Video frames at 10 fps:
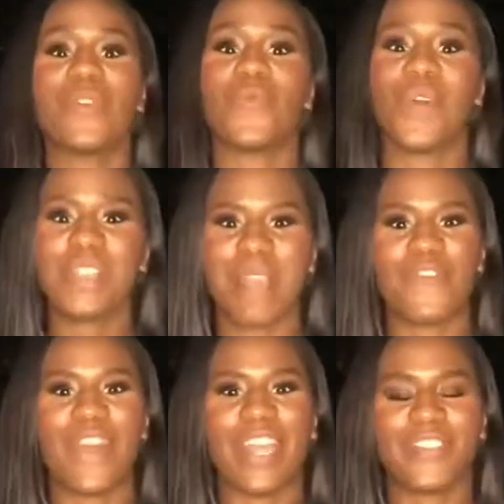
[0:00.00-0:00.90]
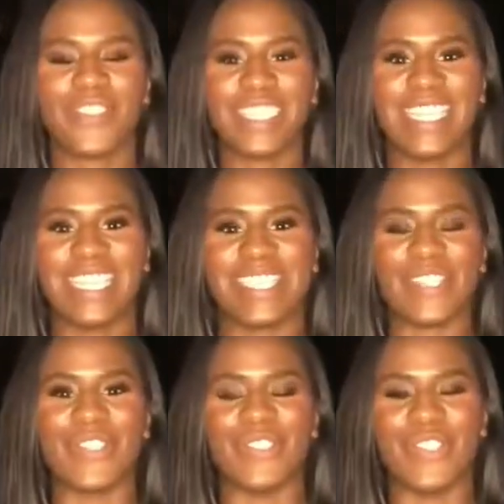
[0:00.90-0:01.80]
One of my favorite
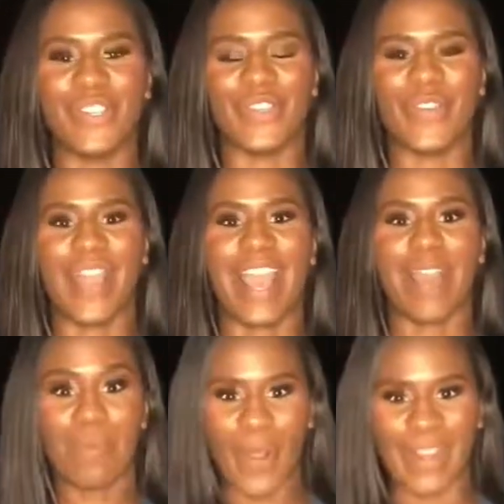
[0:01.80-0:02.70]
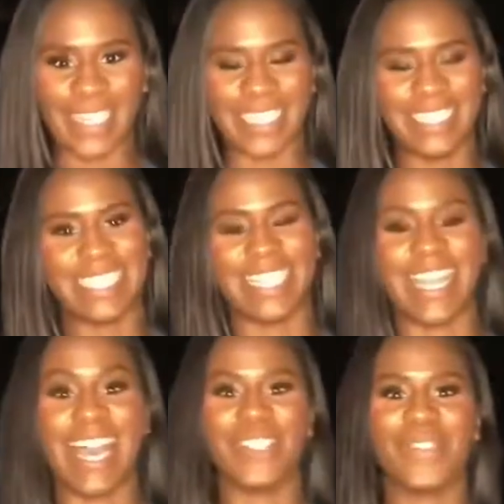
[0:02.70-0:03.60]
things to do at parties and
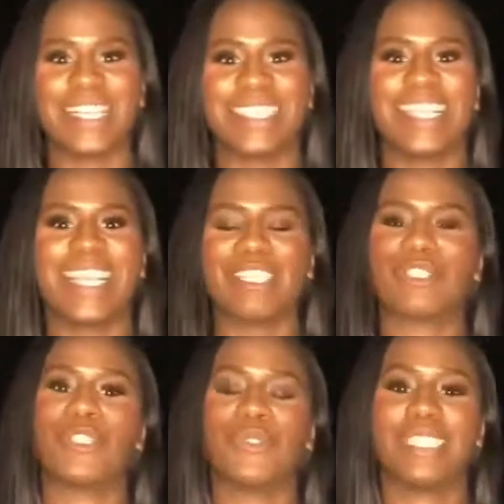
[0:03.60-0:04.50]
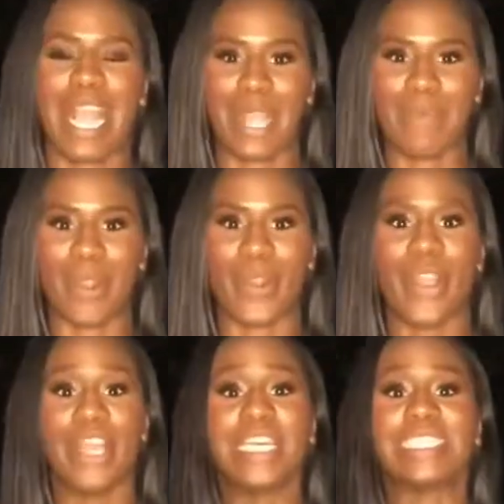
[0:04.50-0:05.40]
gatherings is to saber.
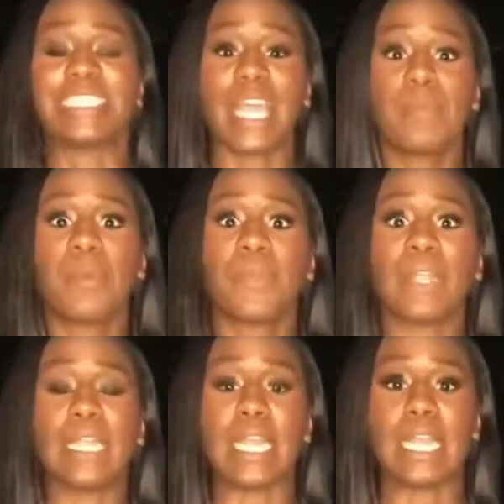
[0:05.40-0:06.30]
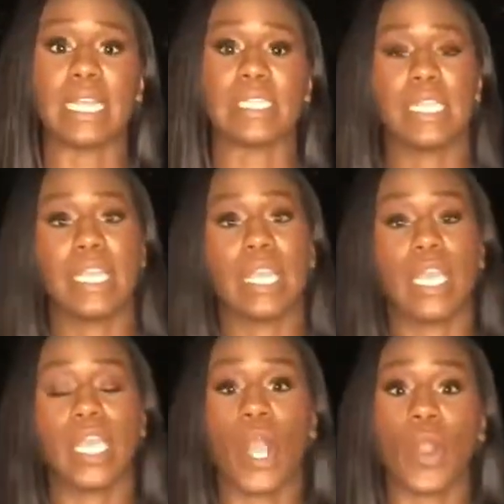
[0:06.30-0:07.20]
Sabering is
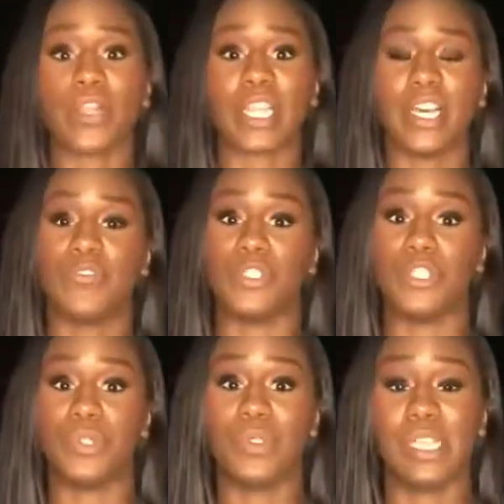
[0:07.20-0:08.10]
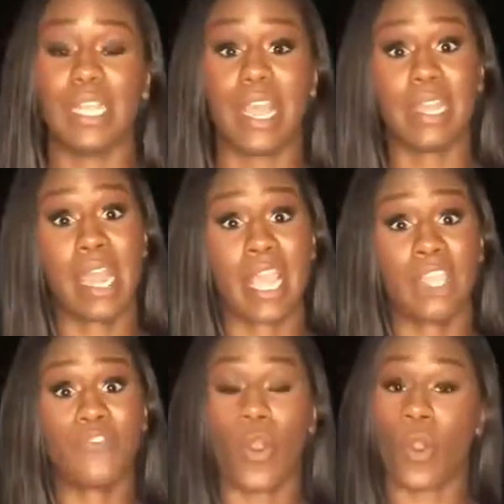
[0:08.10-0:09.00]
the art of using a
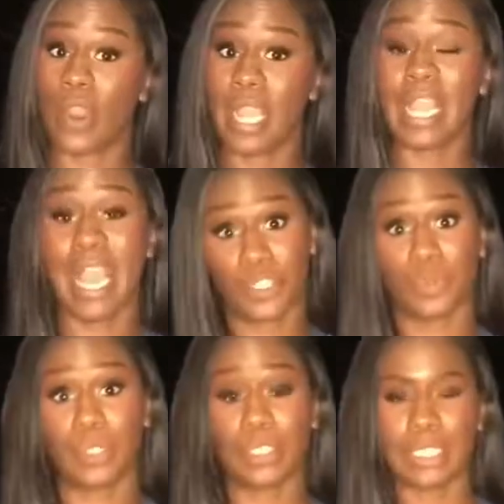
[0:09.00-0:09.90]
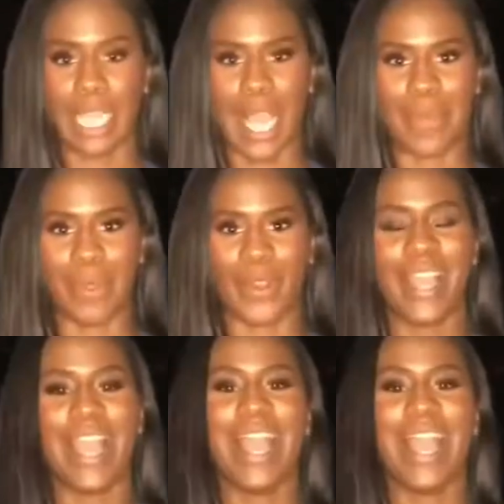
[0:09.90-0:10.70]
knife or an actual saber